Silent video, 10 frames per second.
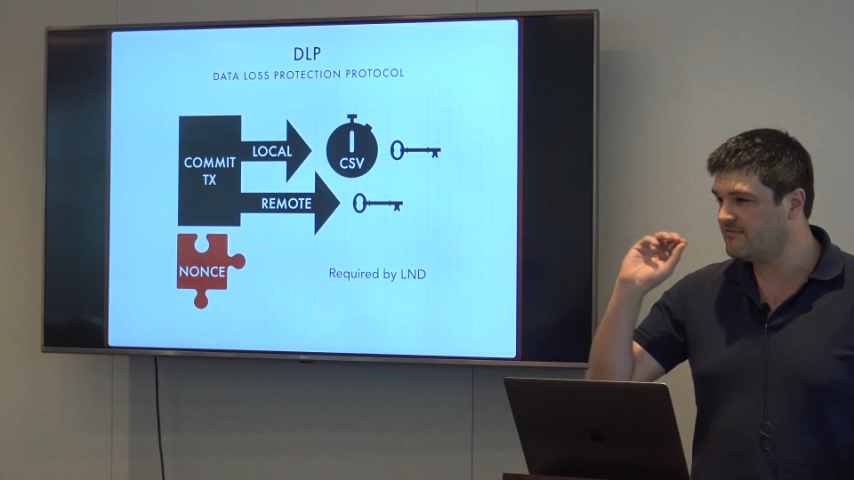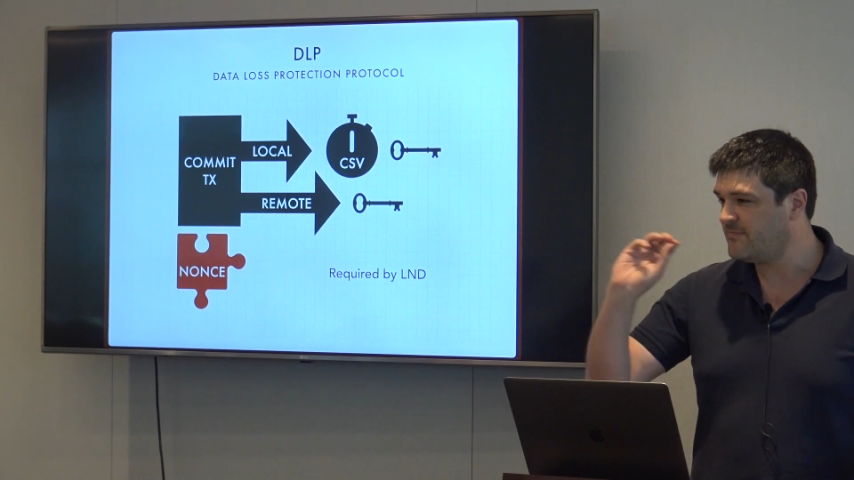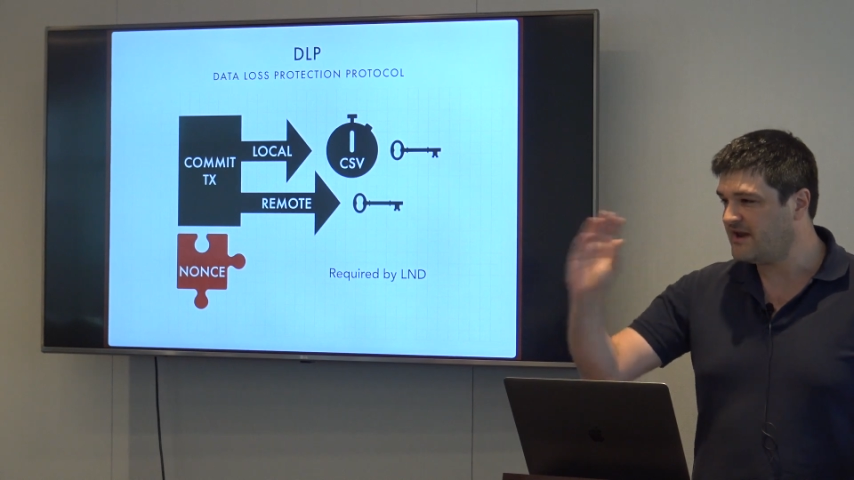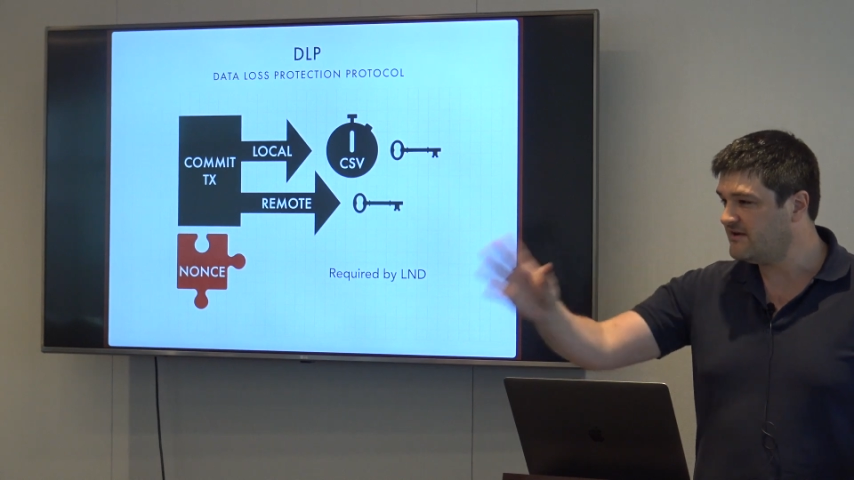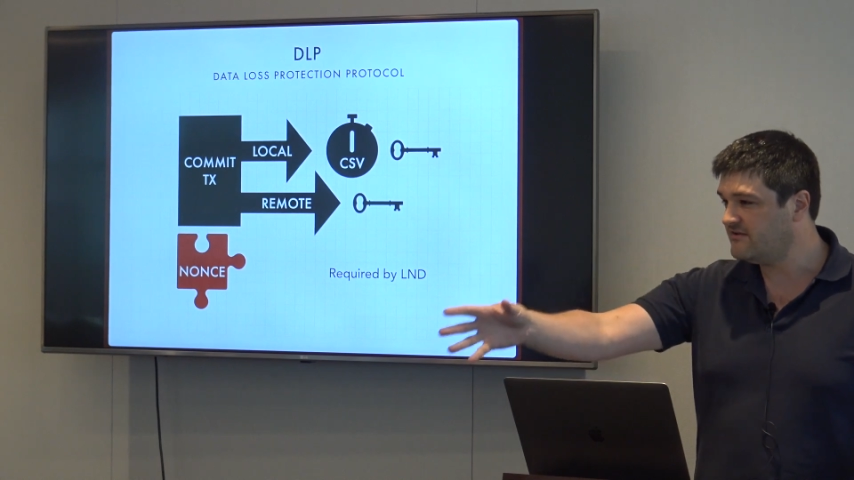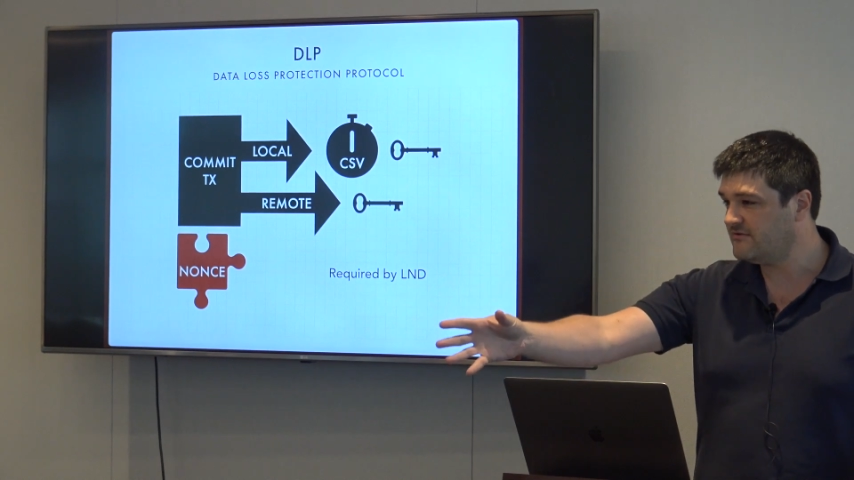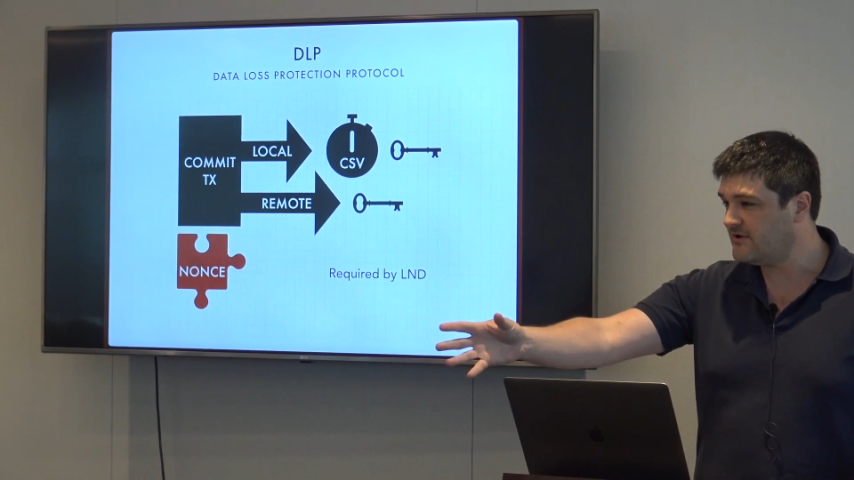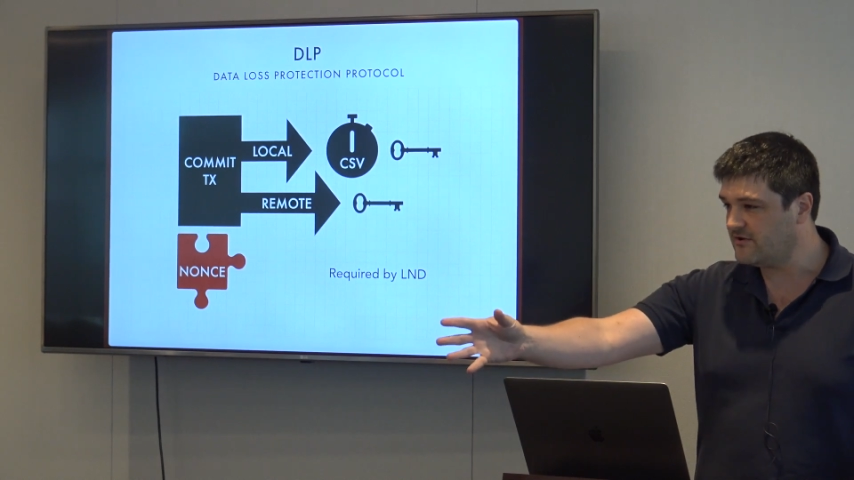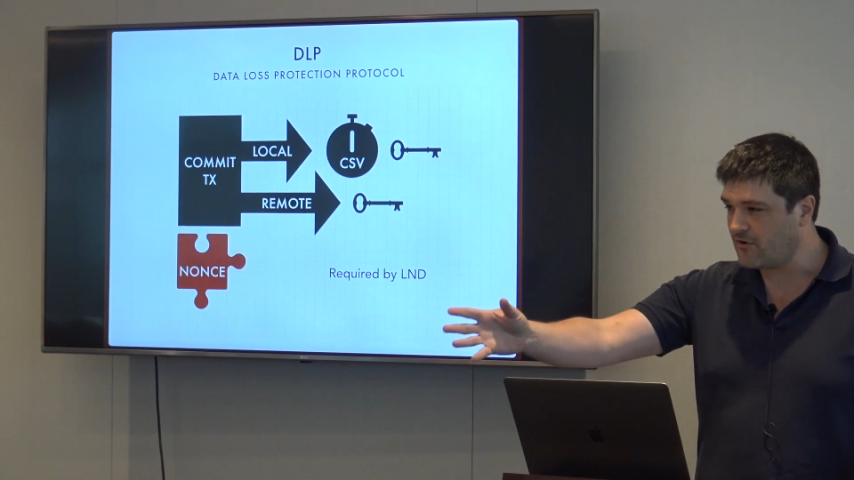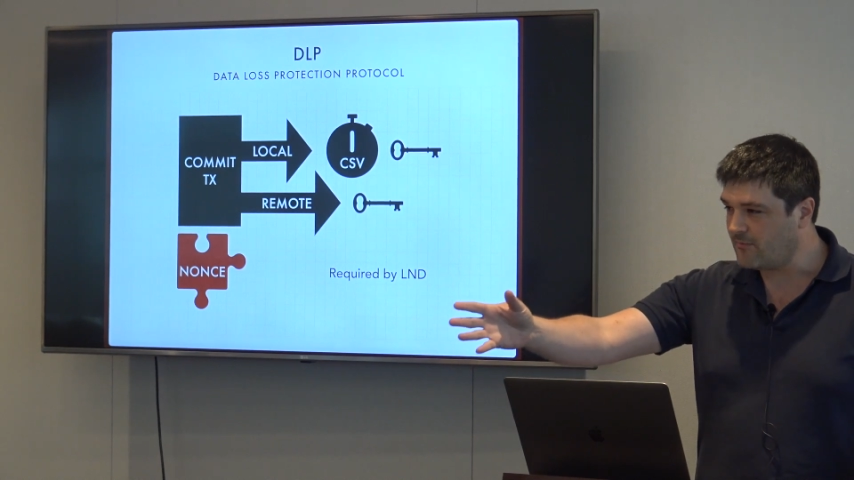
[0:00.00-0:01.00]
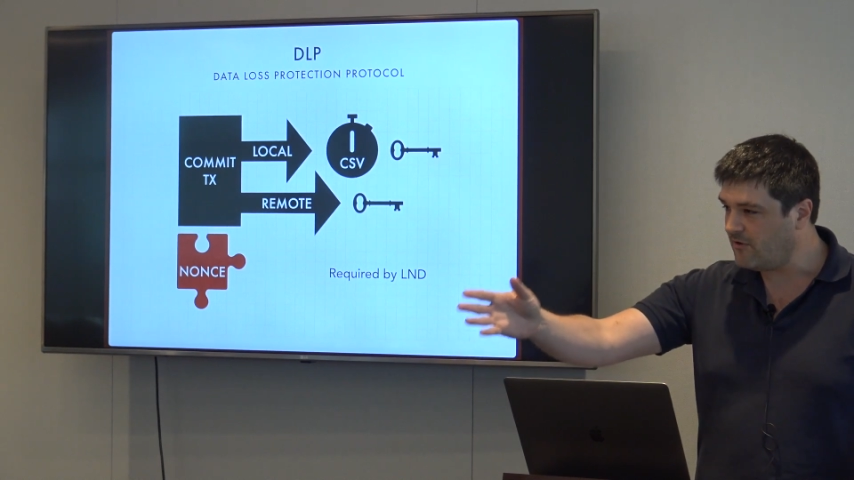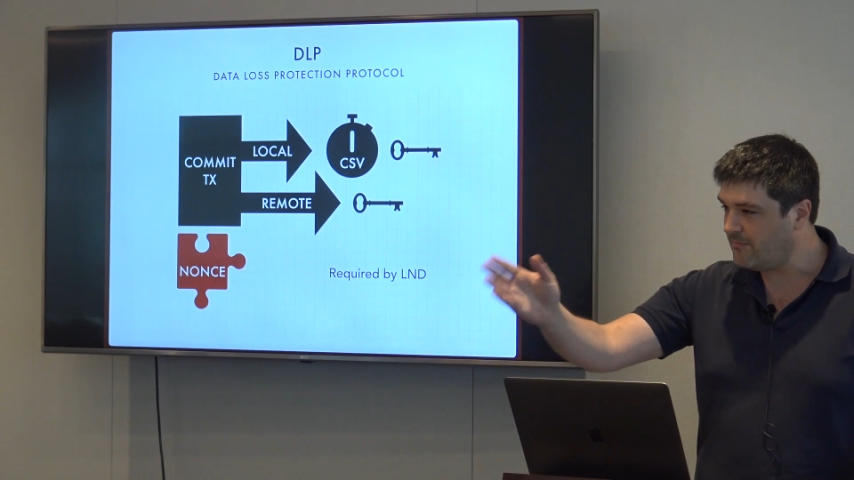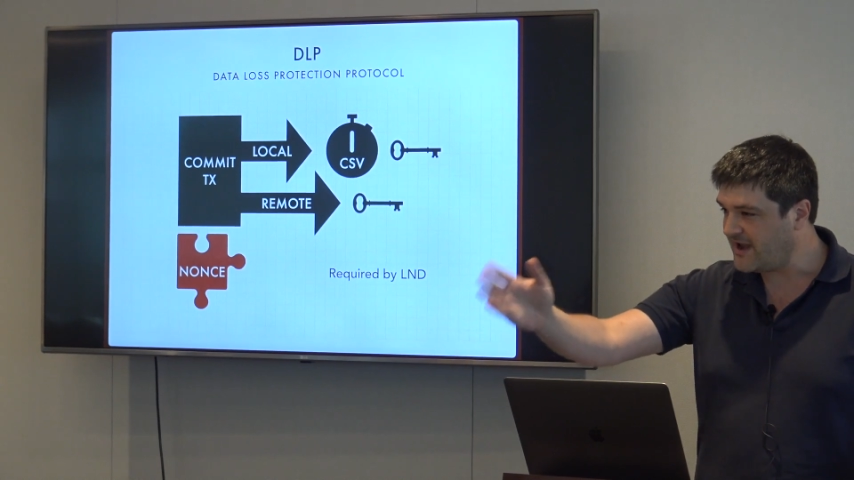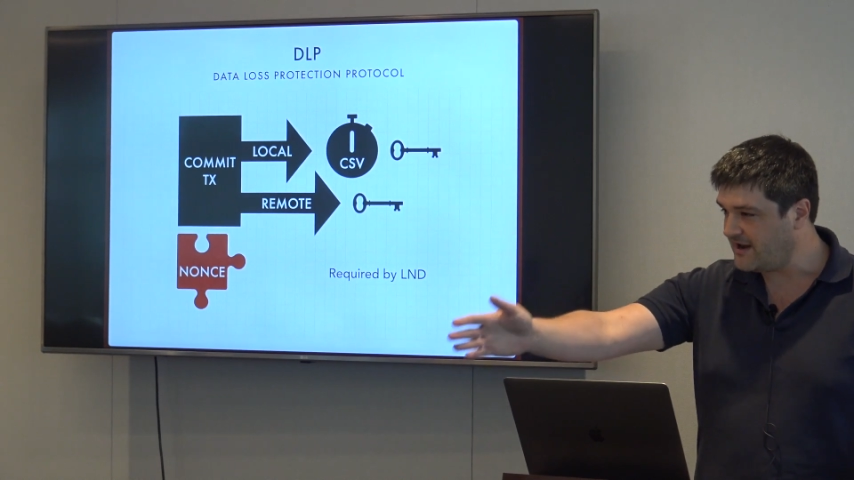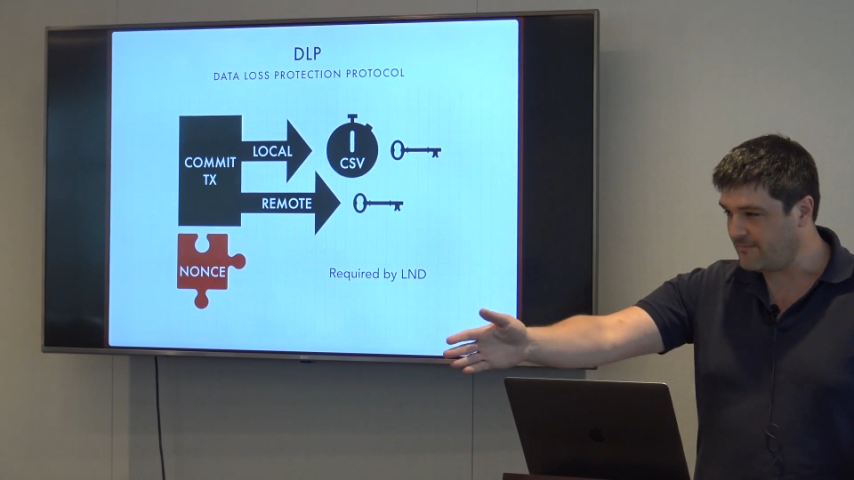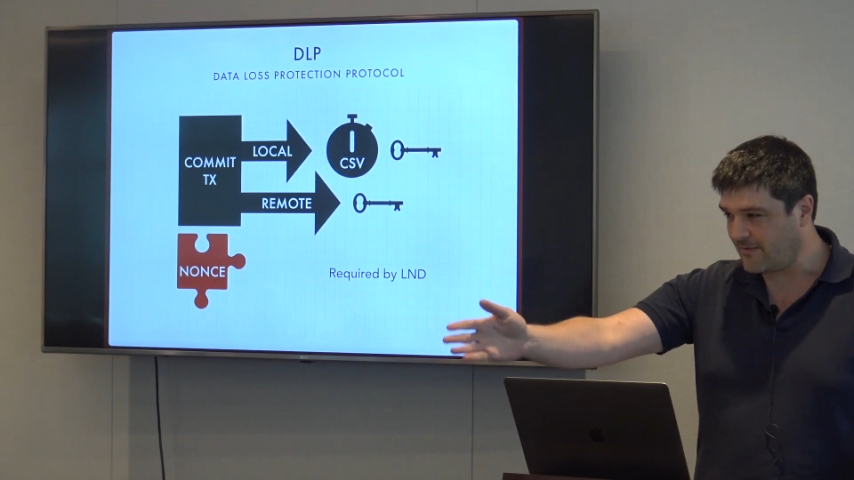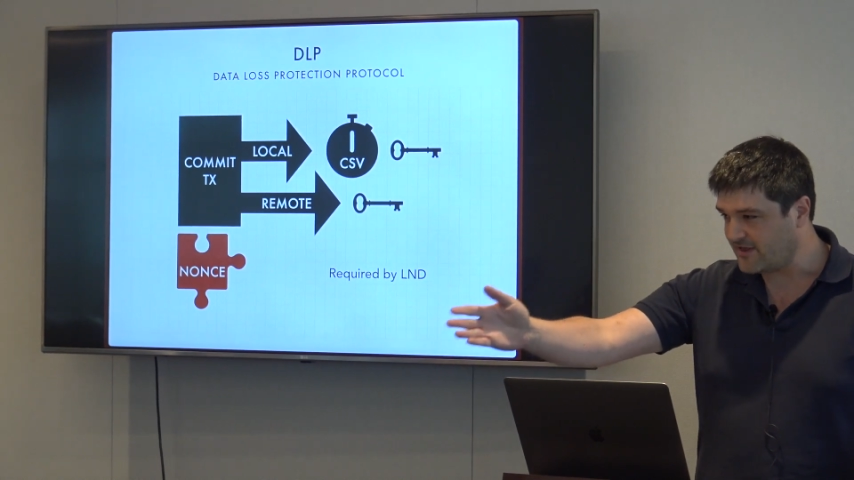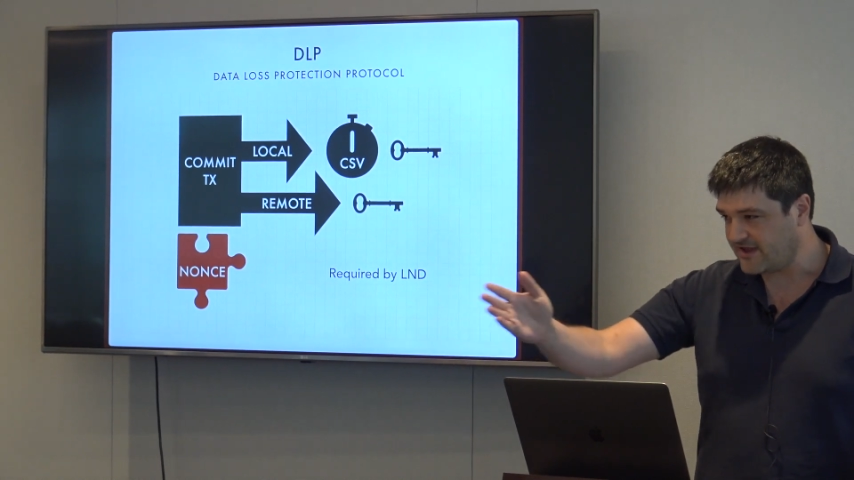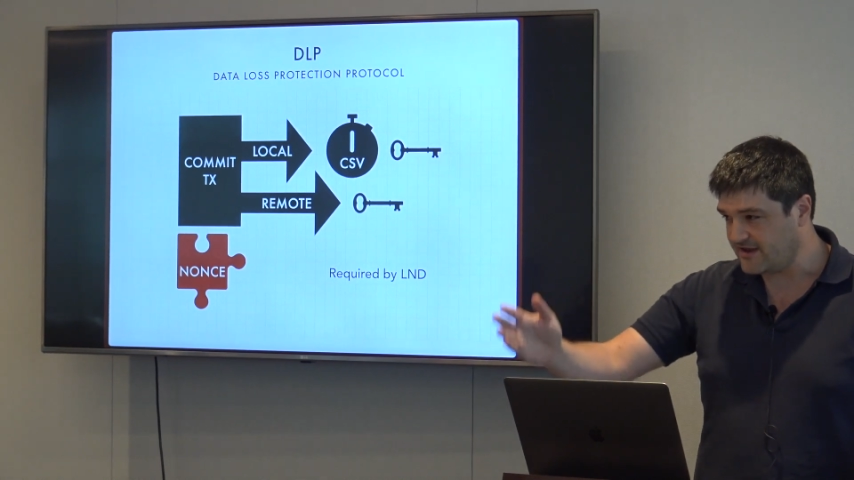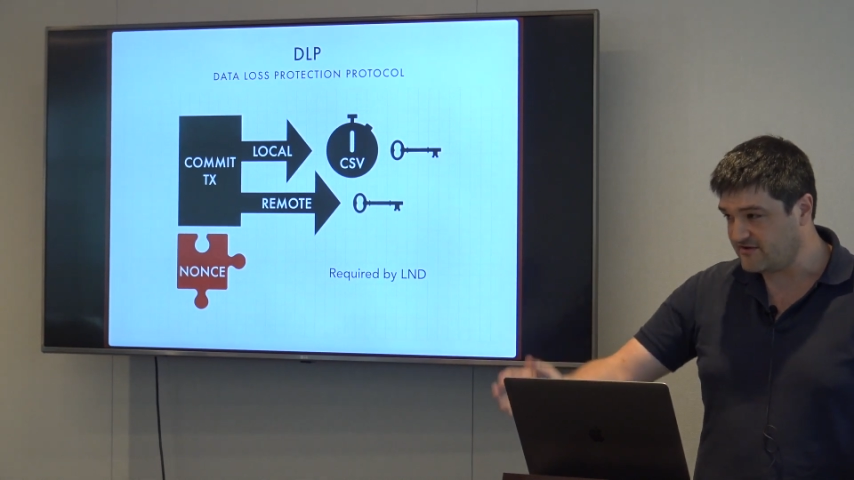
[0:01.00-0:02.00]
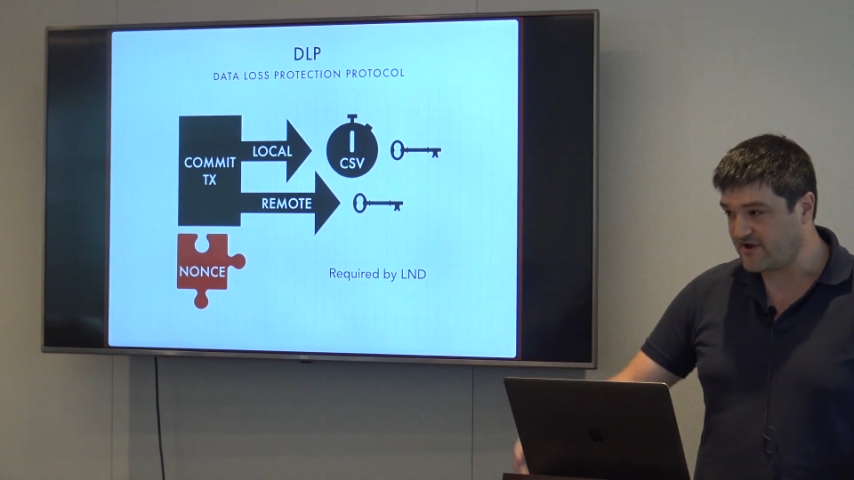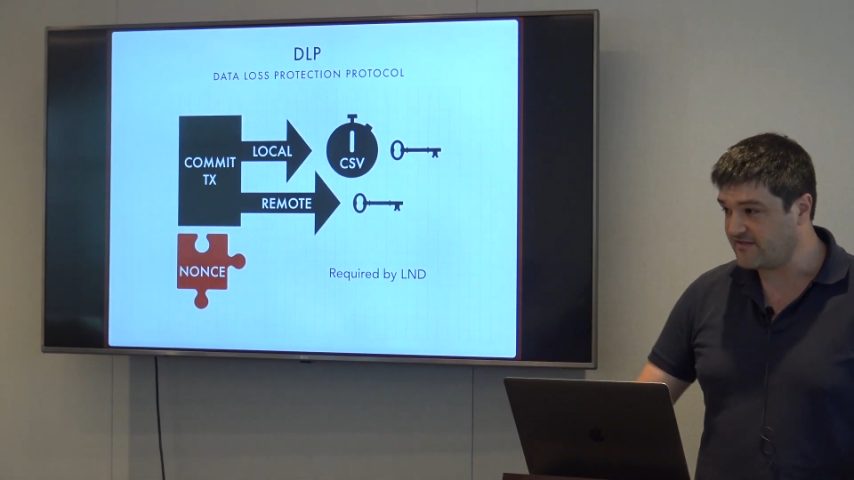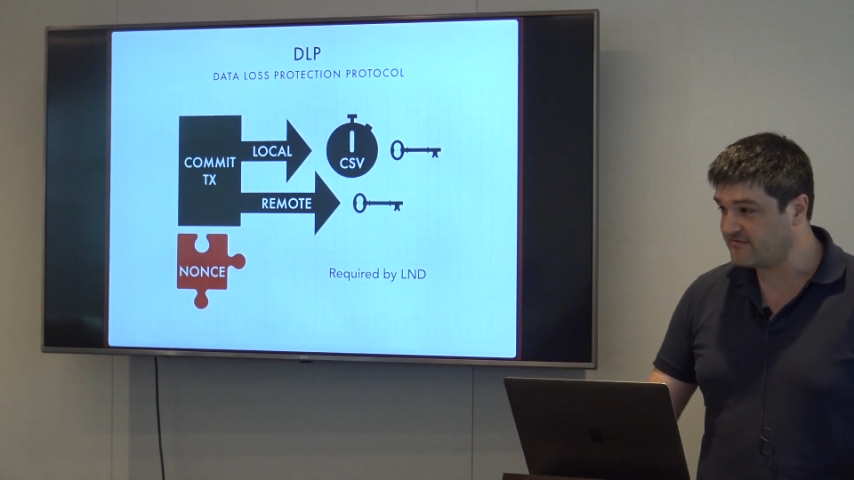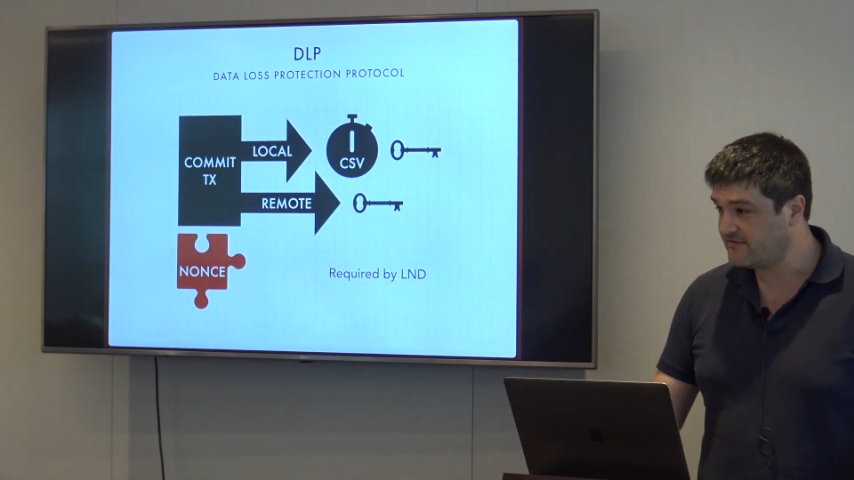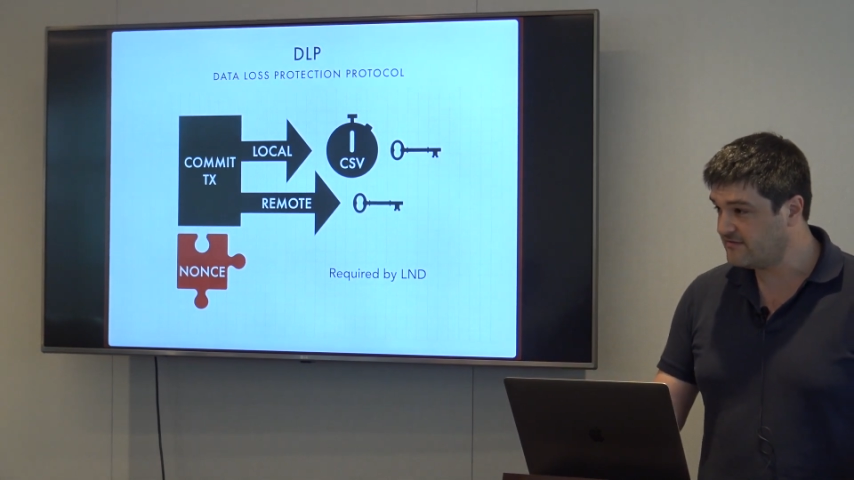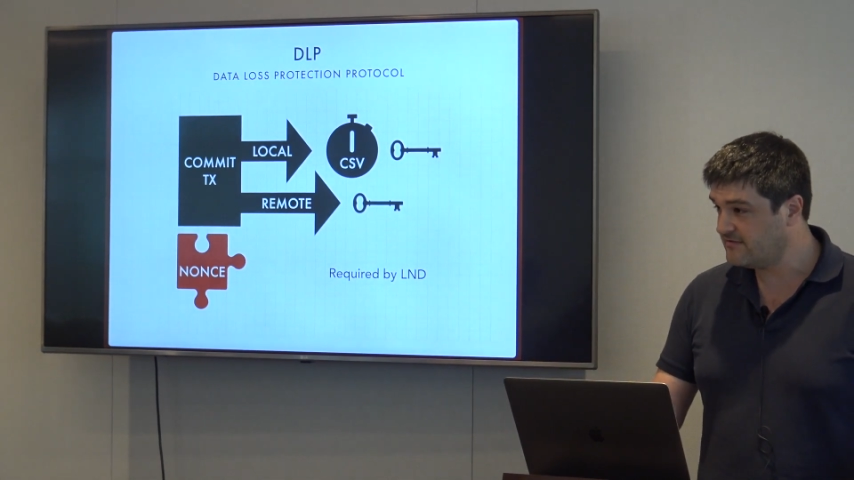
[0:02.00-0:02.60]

spending to a normal pay to public key address.